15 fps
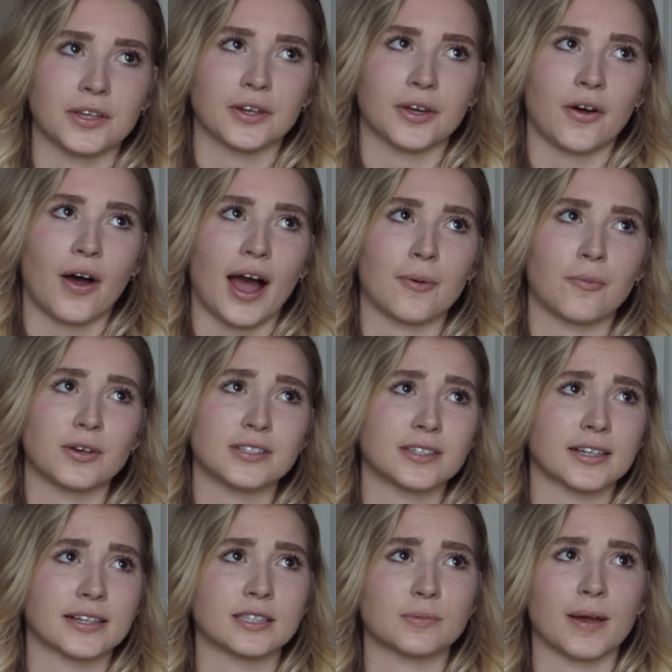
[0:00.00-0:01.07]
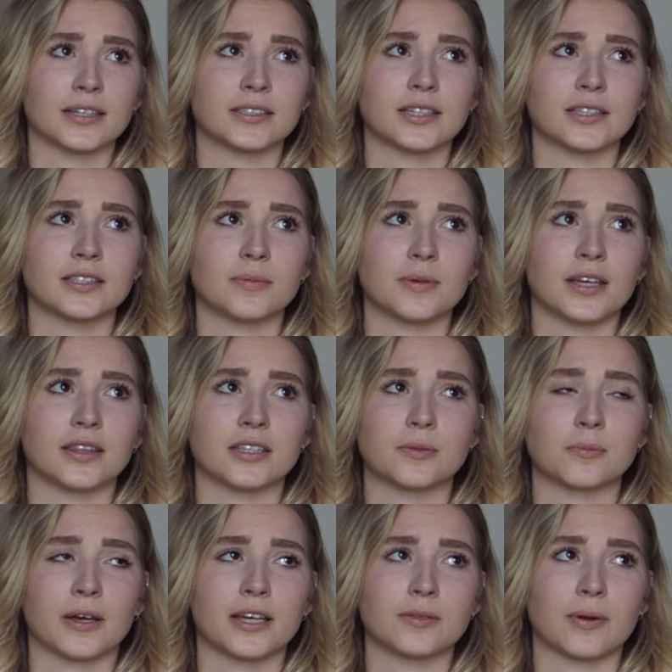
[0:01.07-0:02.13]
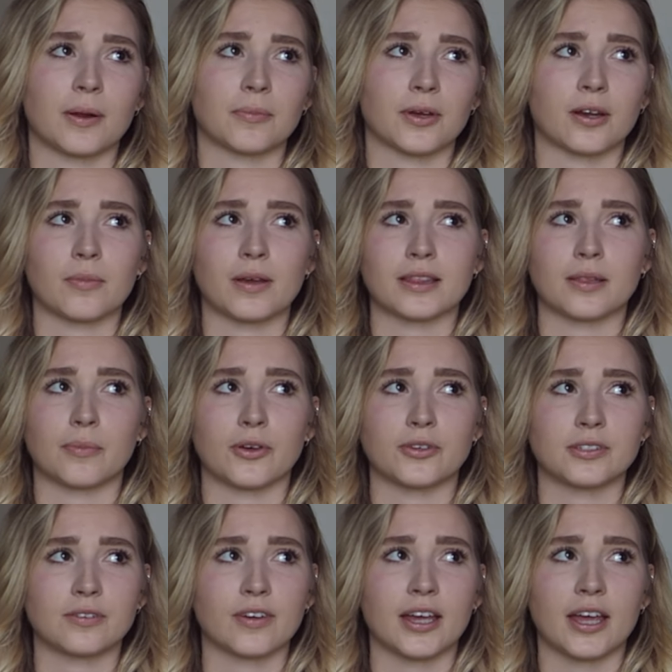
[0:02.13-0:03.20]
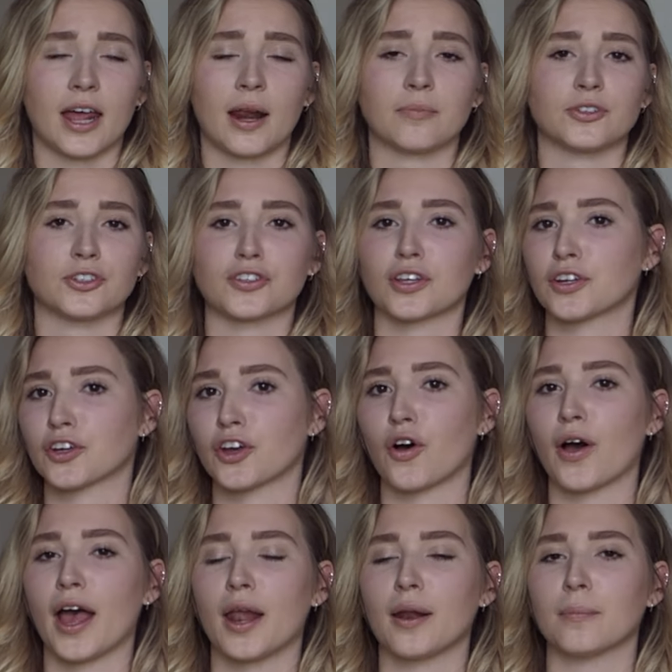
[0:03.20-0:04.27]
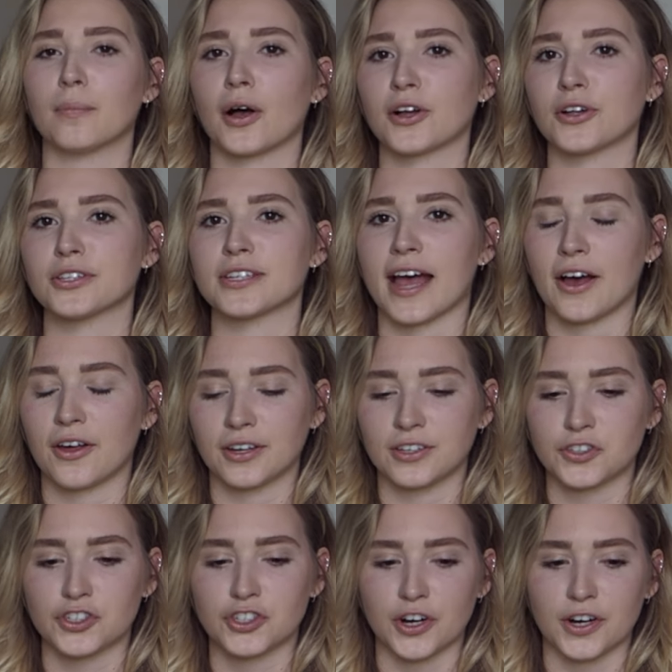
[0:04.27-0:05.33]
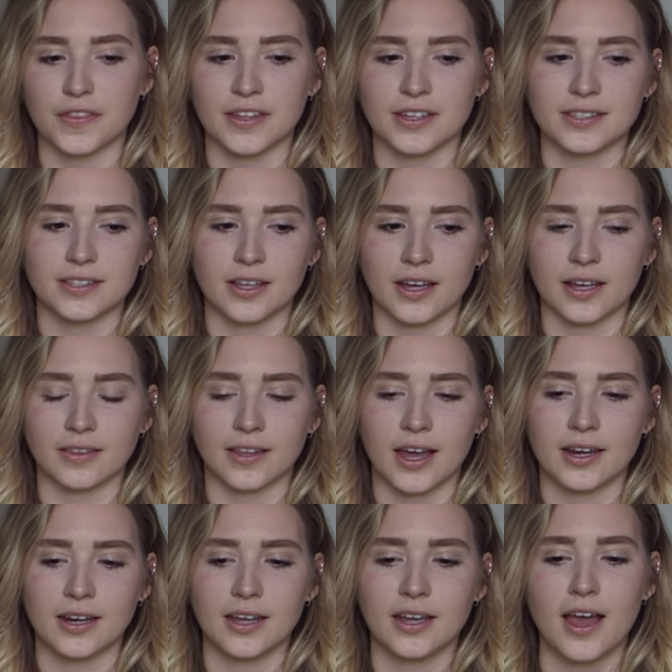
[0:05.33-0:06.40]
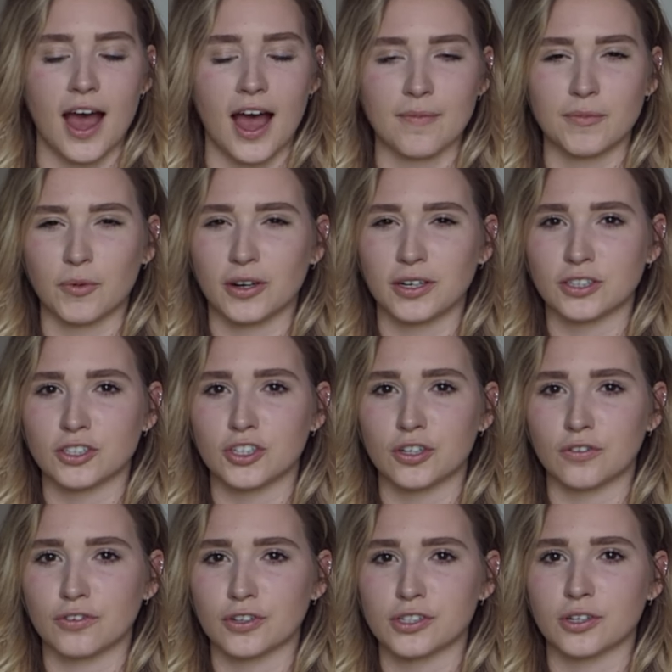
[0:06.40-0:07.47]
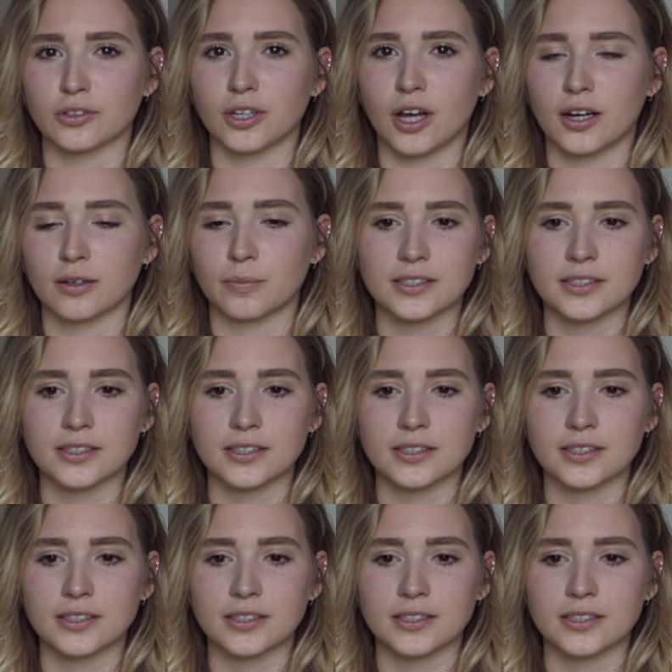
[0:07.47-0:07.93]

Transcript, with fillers: You know, I wasn't expecting to be in this place, but I'm going to make the most of it, and I'm just going to go ahead and buckle down and start this thing that I've been wanting to do for so long.